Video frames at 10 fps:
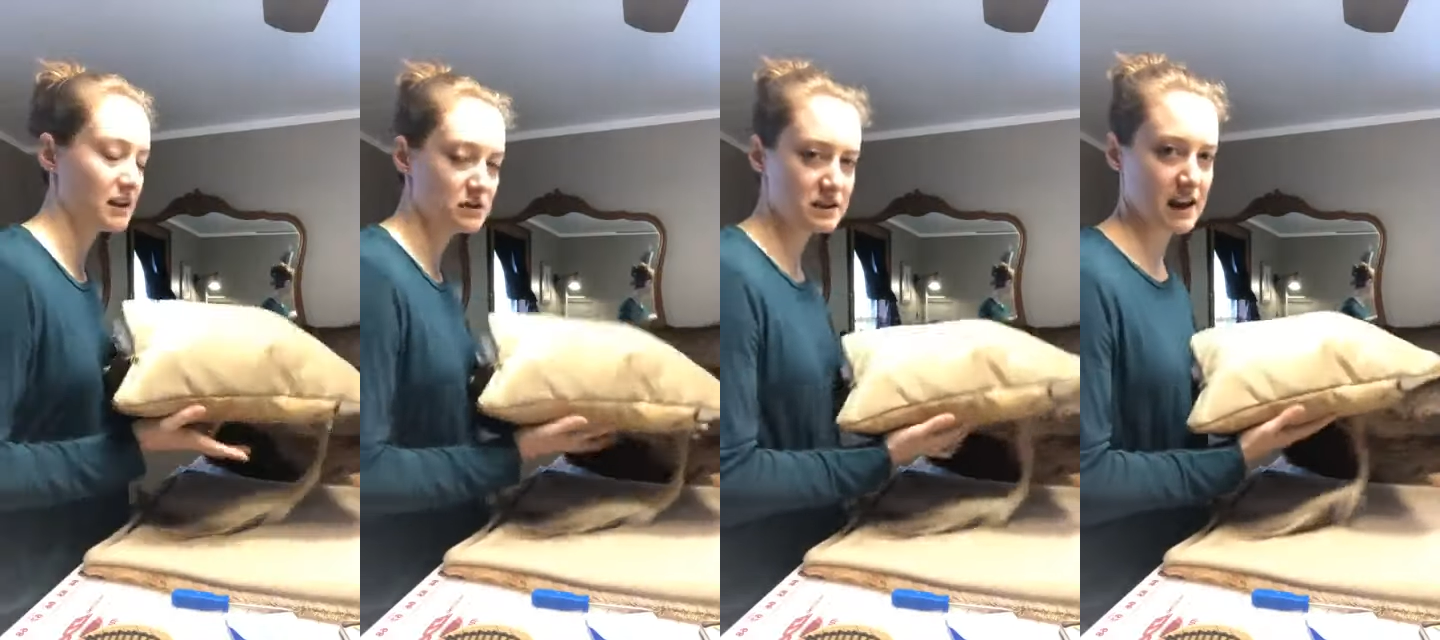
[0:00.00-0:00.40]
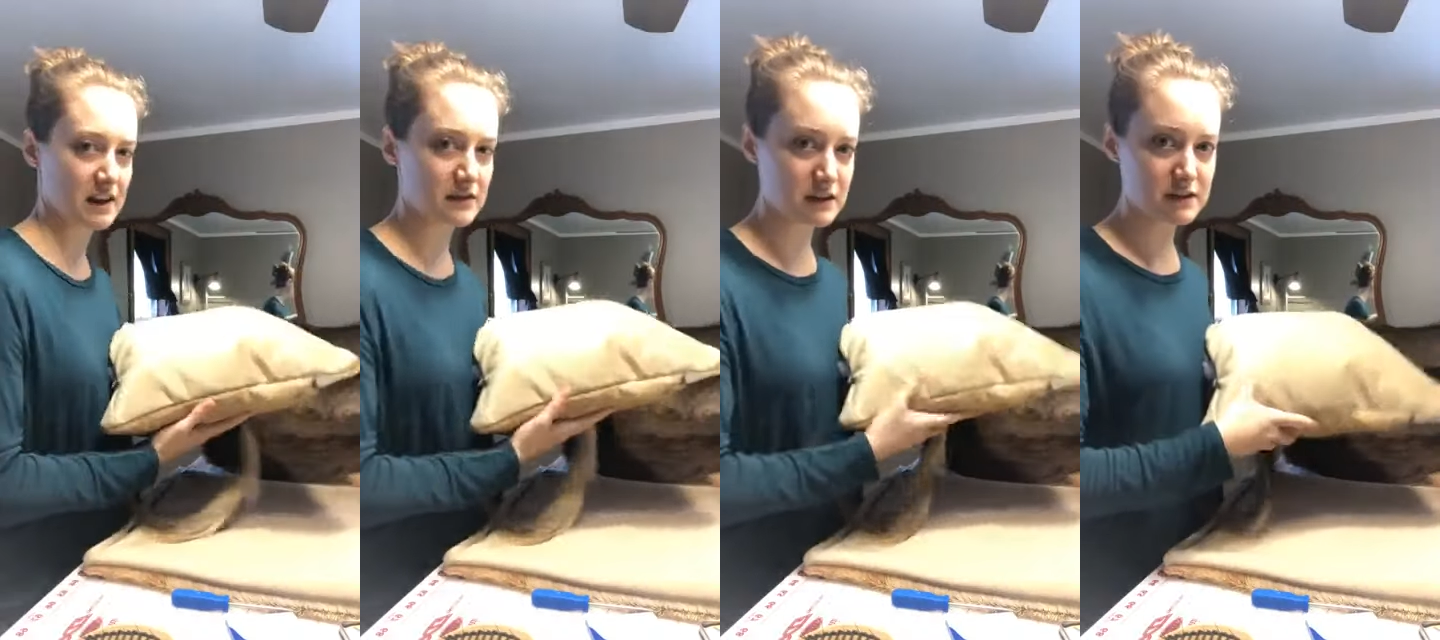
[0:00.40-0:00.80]
I used
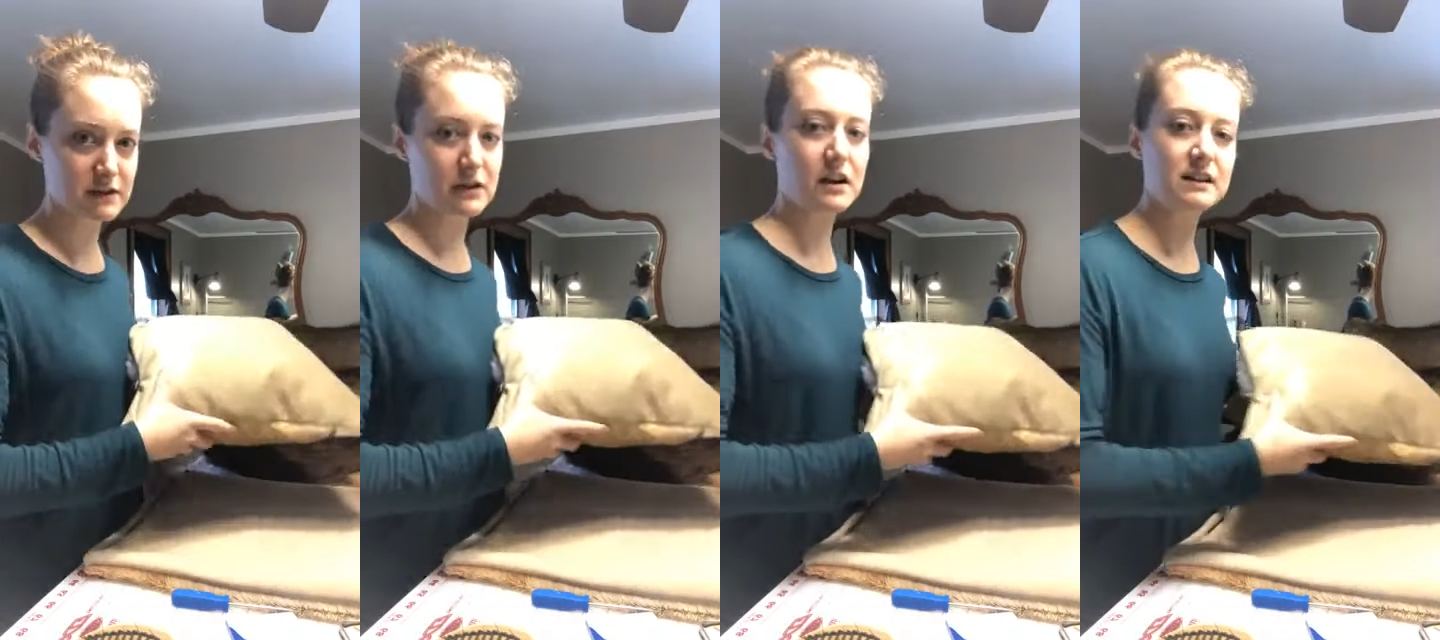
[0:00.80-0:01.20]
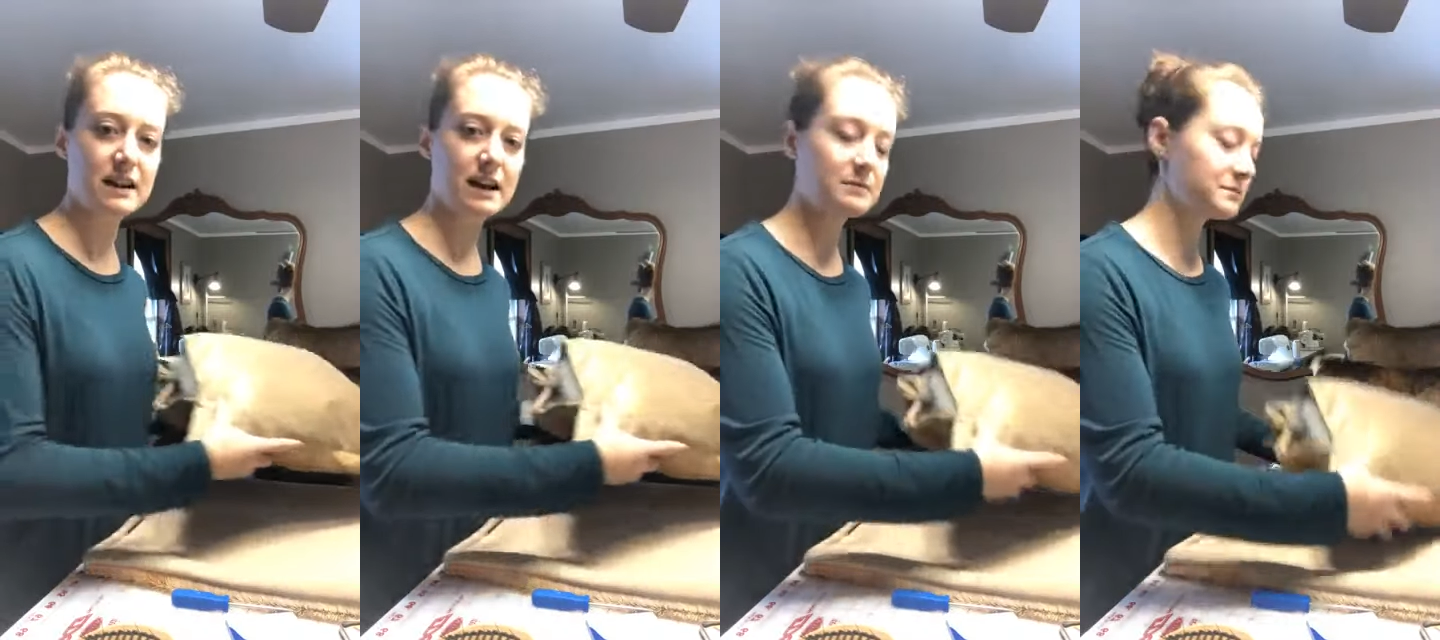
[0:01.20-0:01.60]
canvas for a long
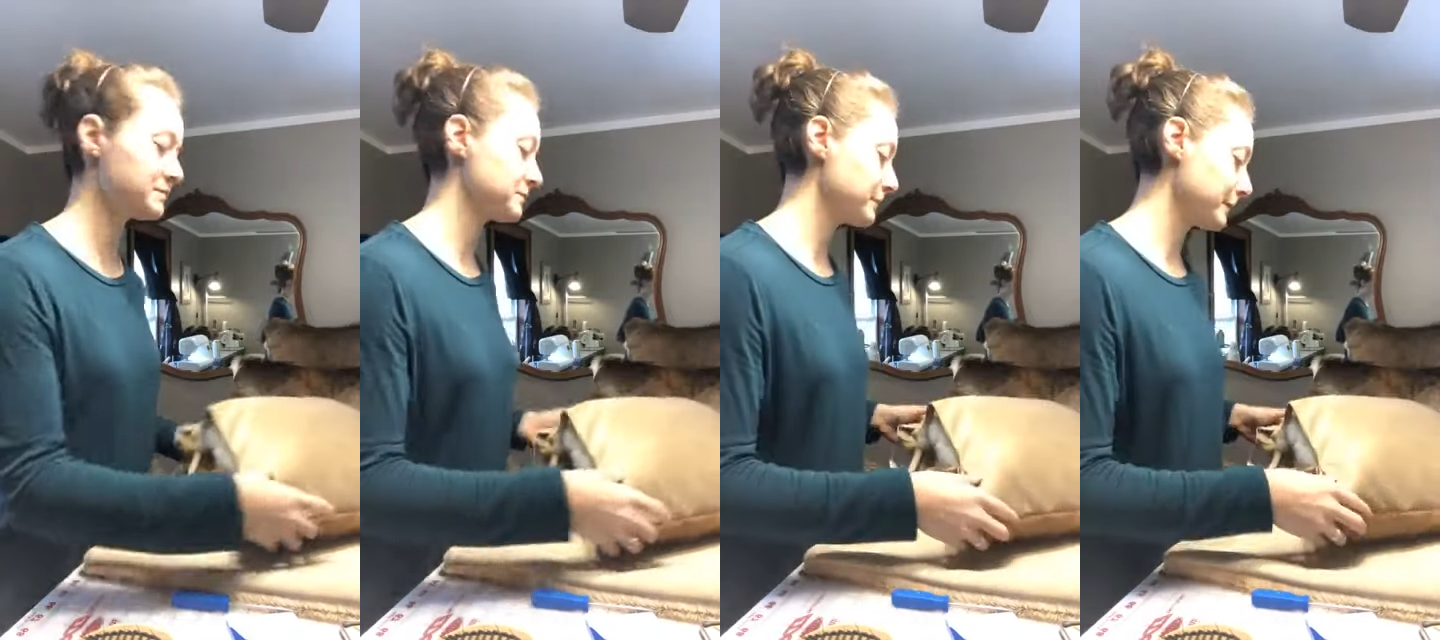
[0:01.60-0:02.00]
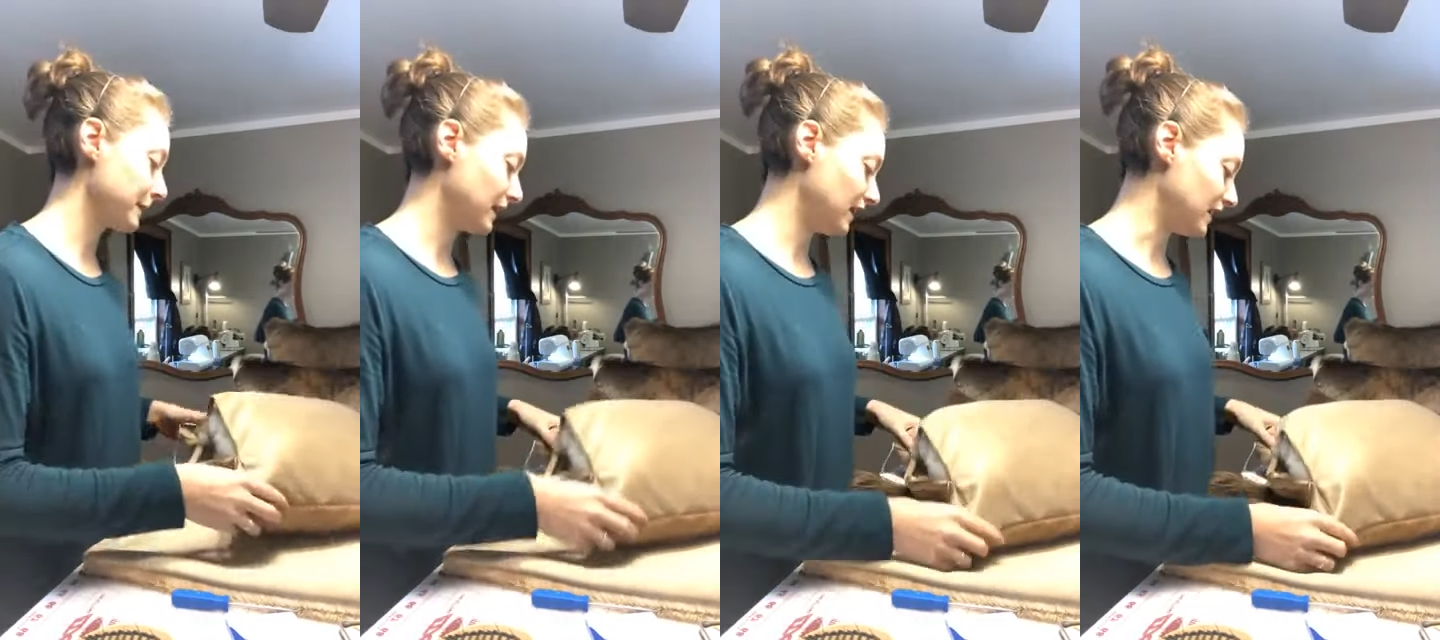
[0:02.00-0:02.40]
time,
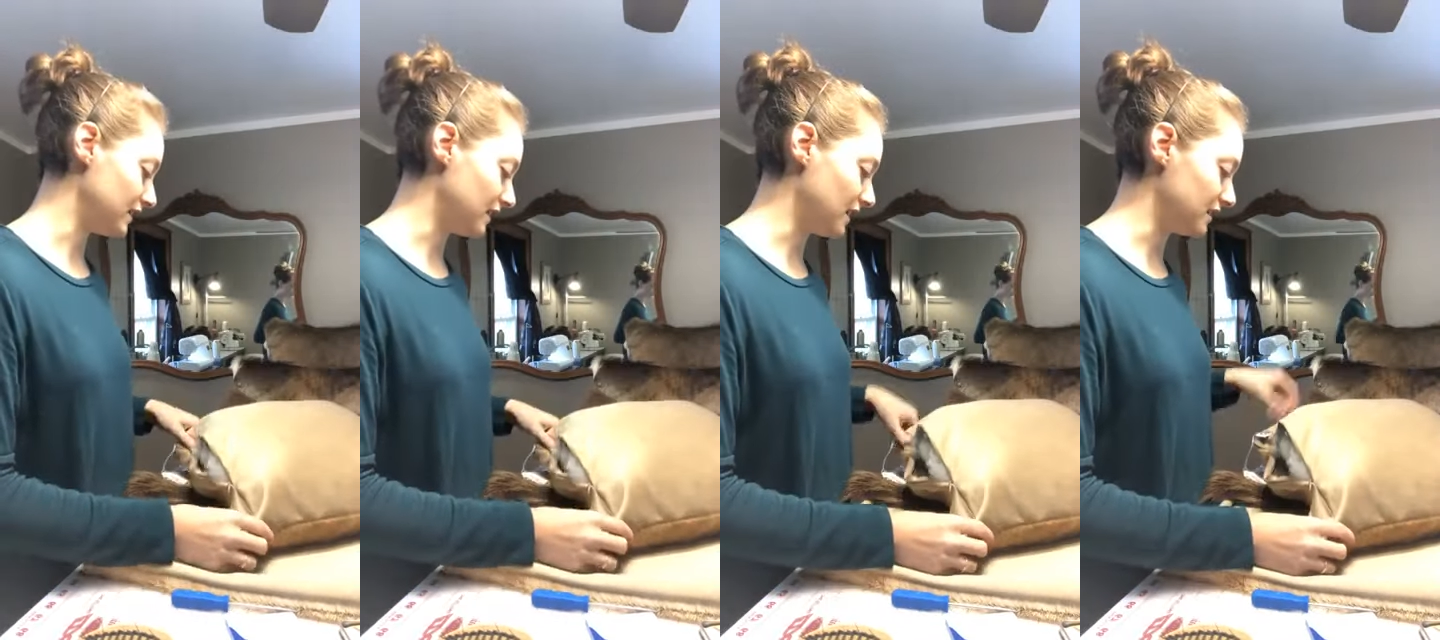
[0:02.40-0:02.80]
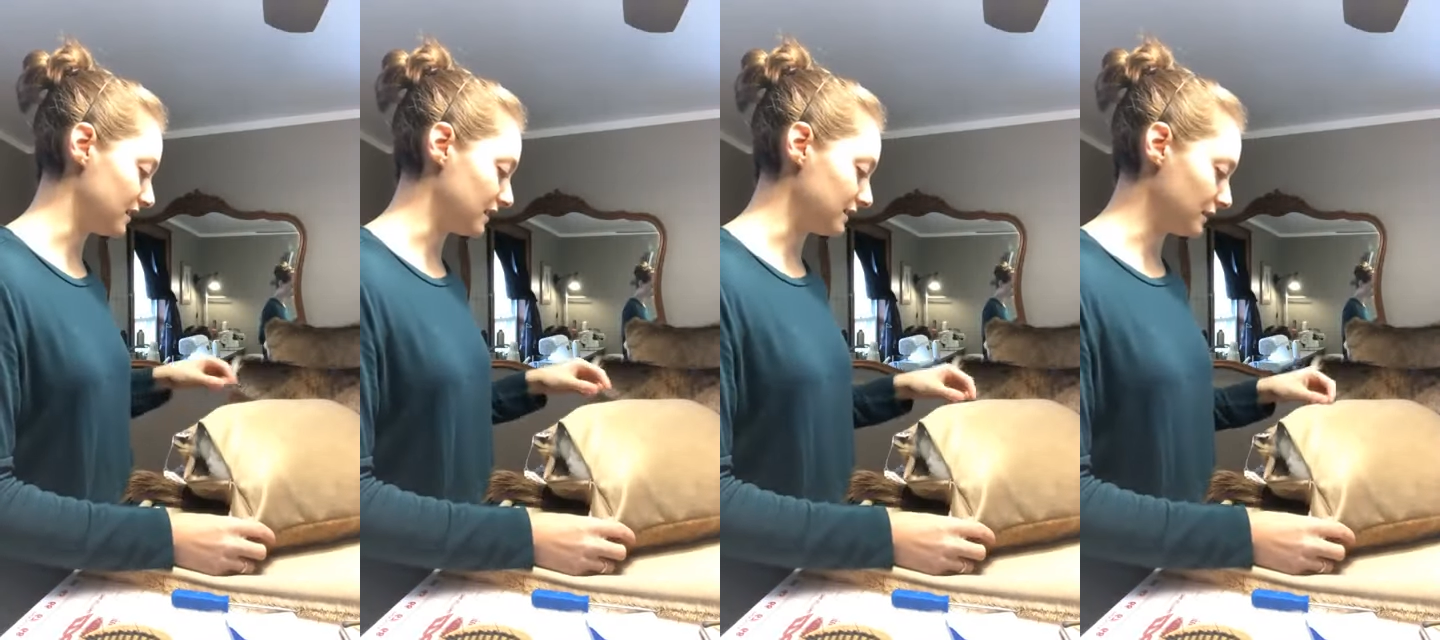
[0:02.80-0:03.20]
and
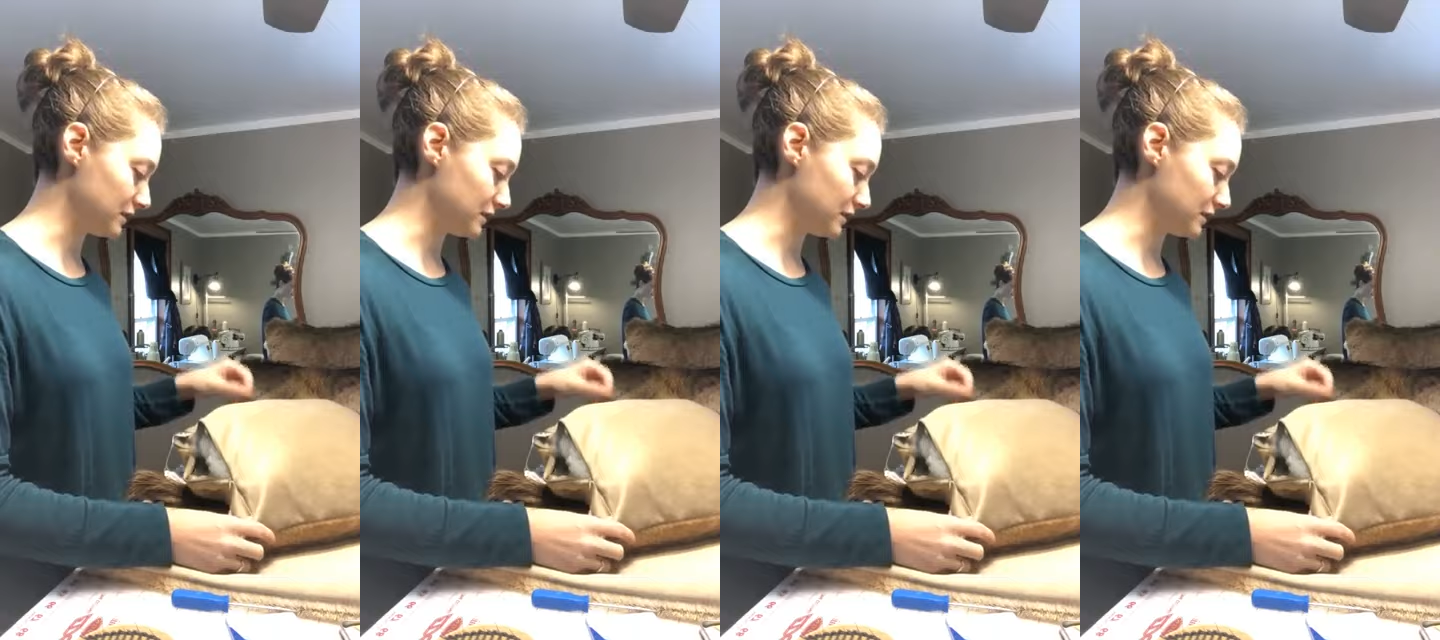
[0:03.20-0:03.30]
then I